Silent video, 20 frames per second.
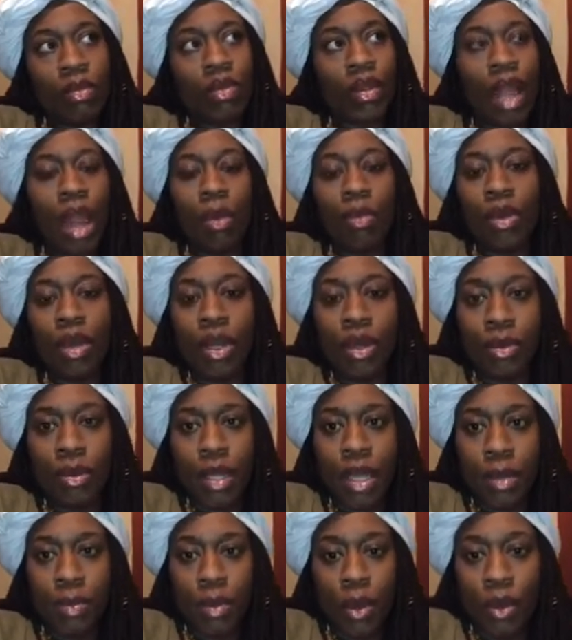I want to
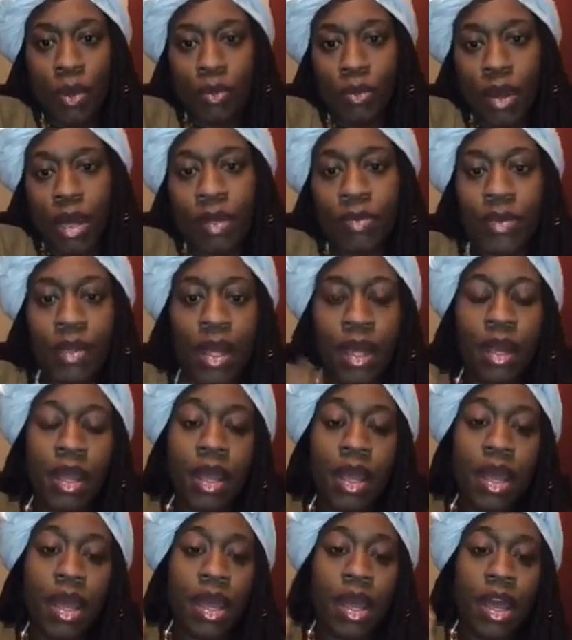create a program that
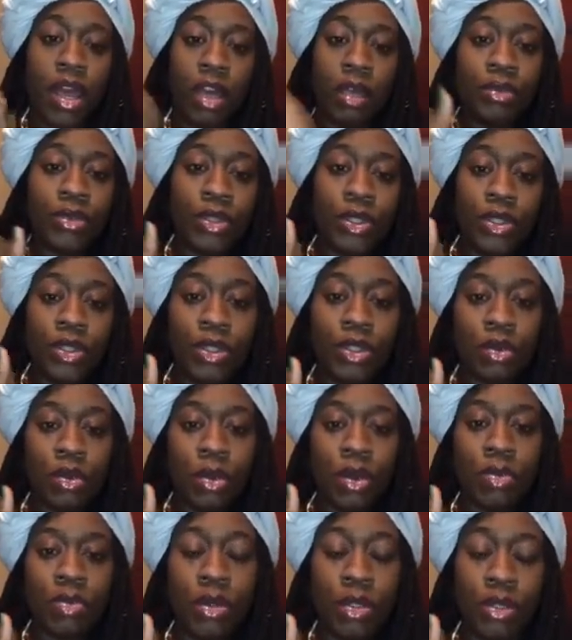helps children
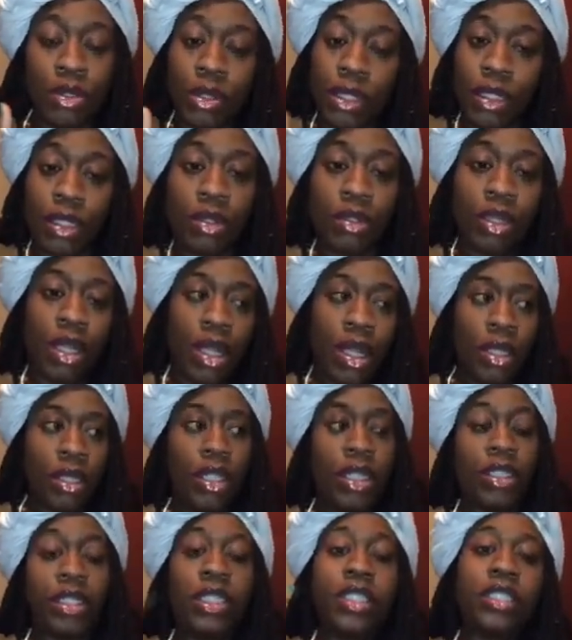with mental health
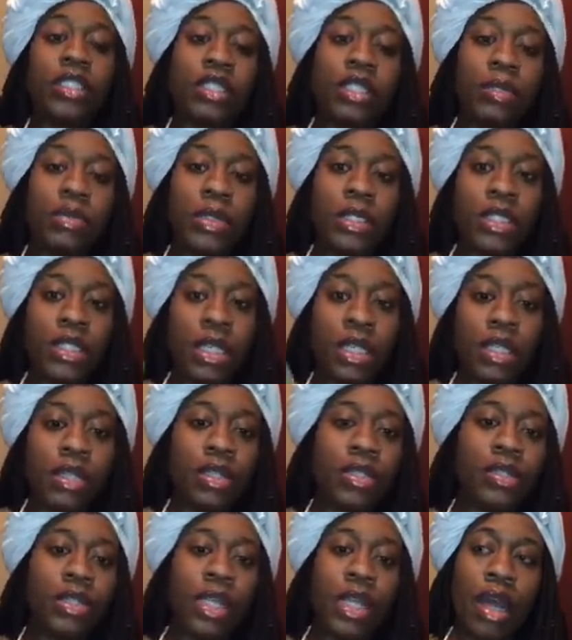that teaches them a
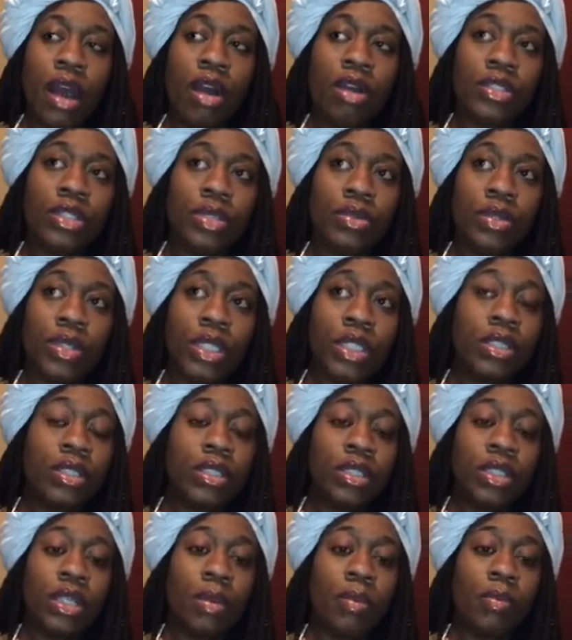skill that also teaches
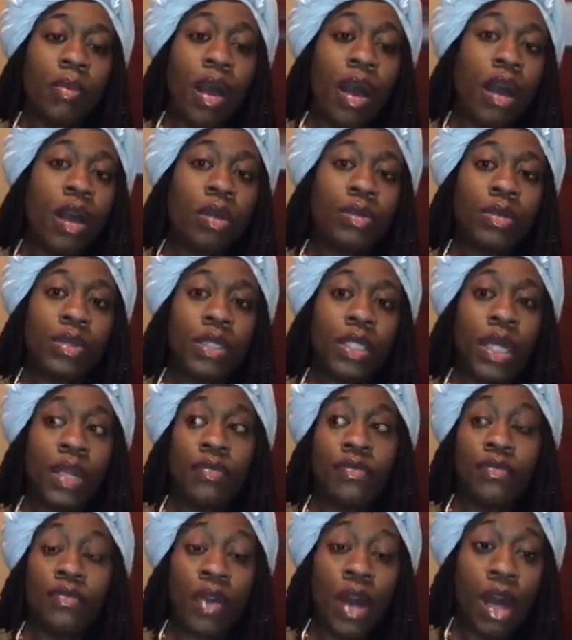their moms
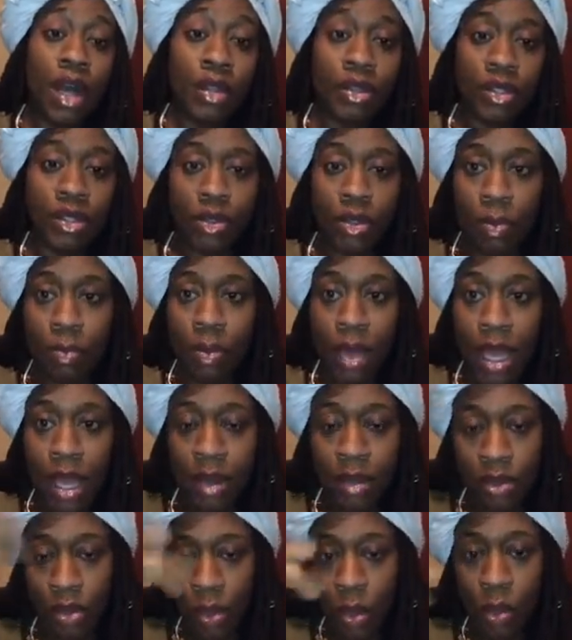and fathers or
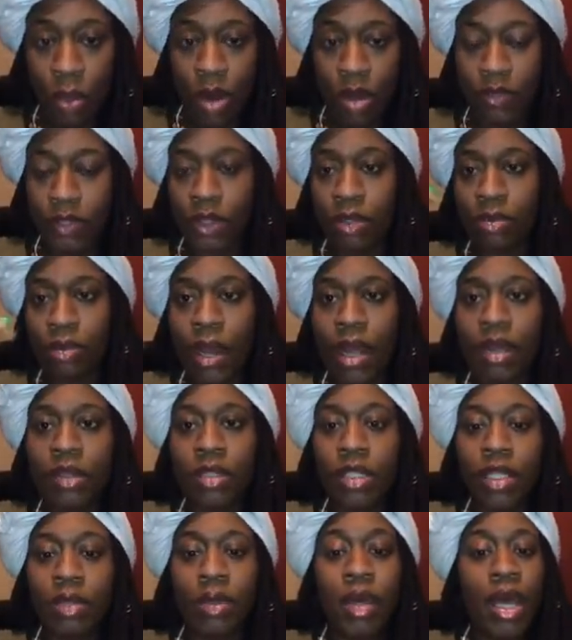parents or whoever's around
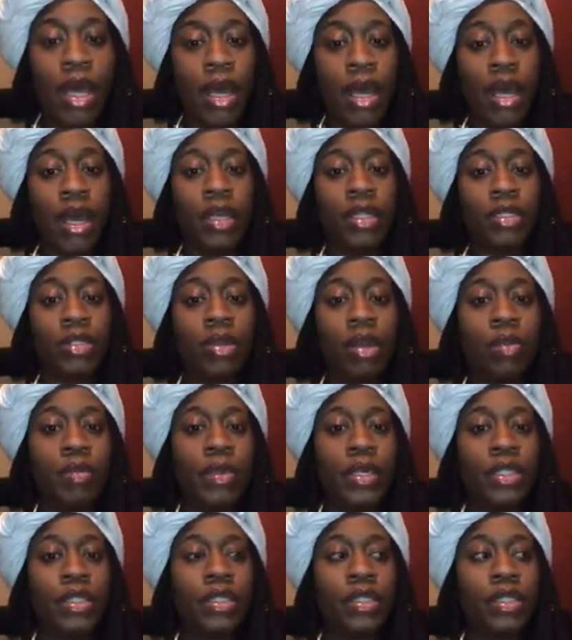them how to start
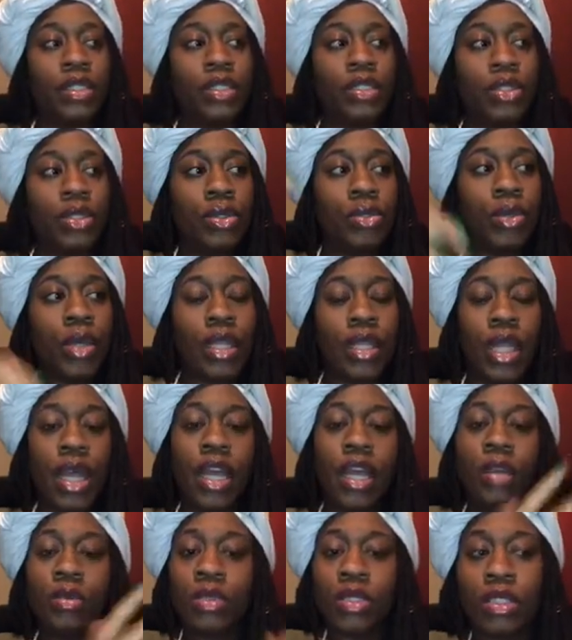businesses too and that
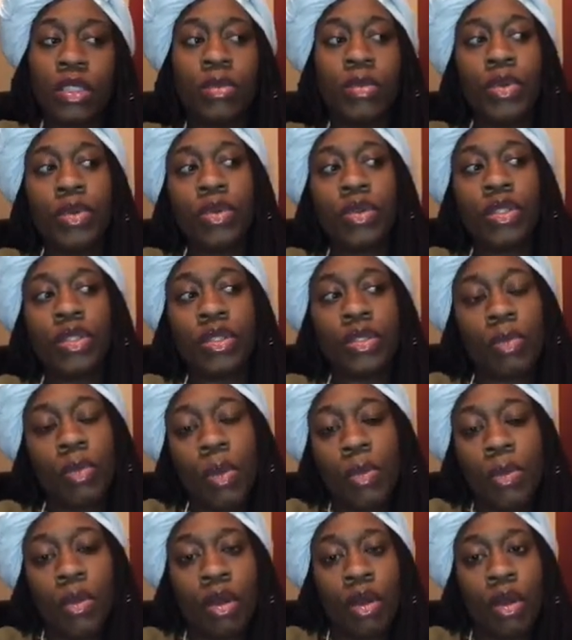helps the community so
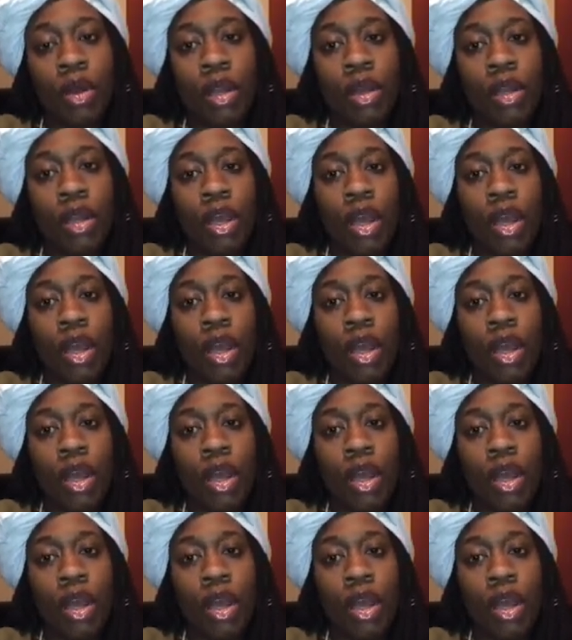people aren't